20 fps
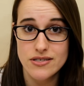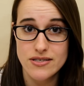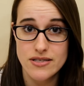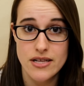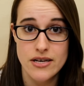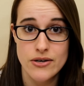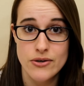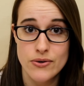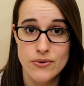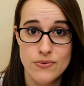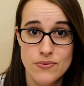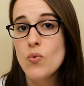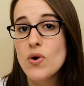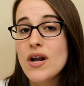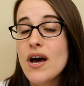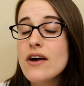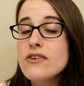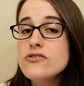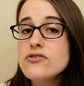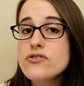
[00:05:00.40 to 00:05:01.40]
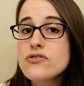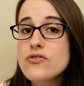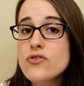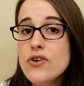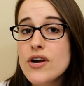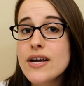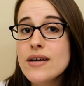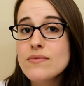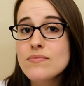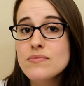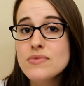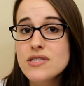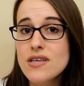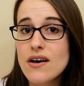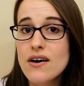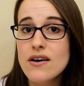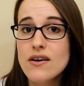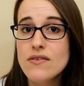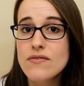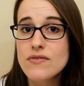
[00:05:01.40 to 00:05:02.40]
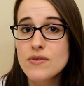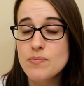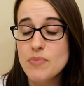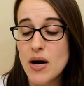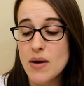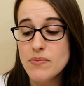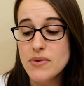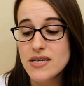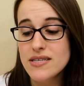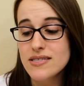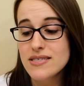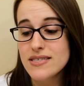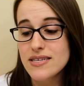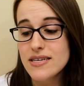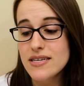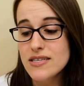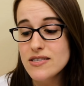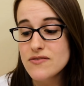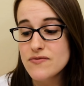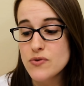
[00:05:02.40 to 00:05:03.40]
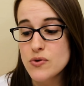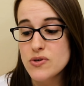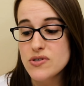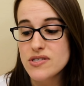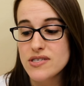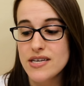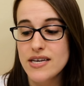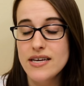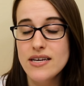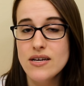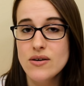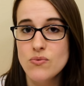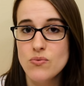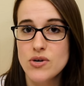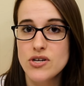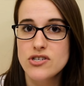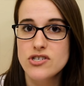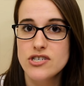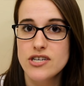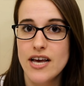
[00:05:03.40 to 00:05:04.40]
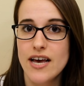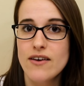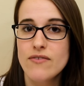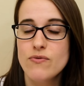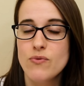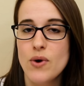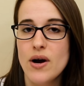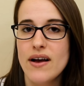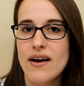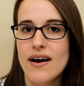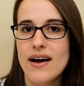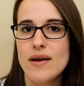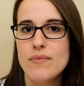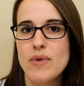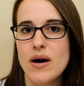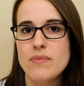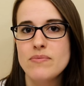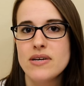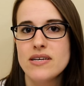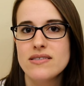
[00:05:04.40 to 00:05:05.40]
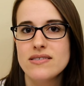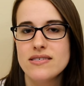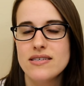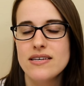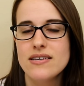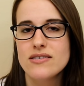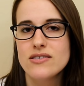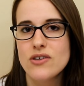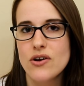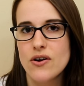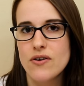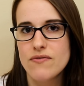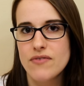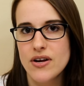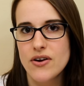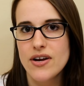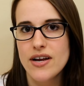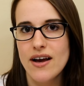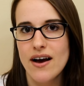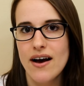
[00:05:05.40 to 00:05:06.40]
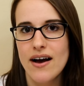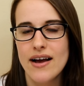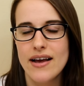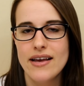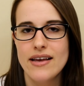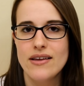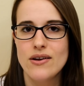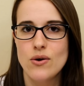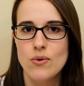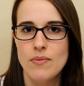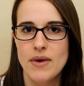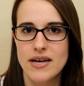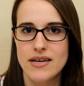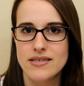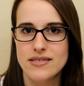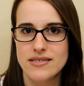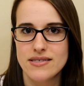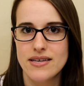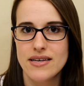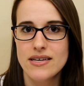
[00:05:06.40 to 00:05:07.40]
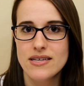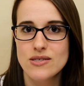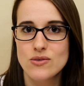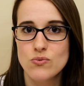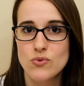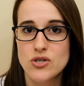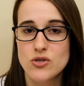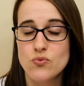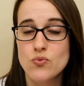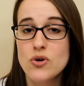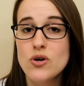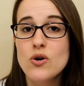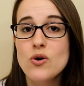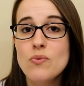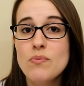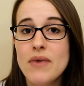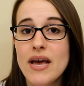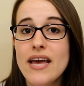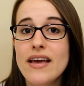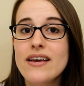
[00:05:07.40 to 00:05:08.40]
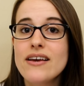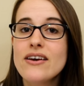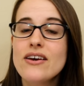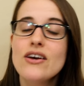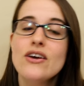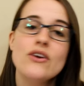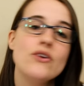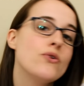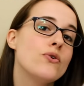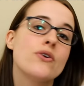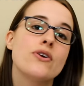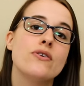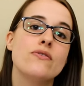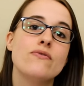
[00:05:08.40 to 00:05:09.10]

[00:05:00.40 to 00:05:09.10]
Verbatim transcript: is low, 100 grams of pumpkin seeds for zinc, which FYI, pumpkin seeds are very high in omega 6, which will make your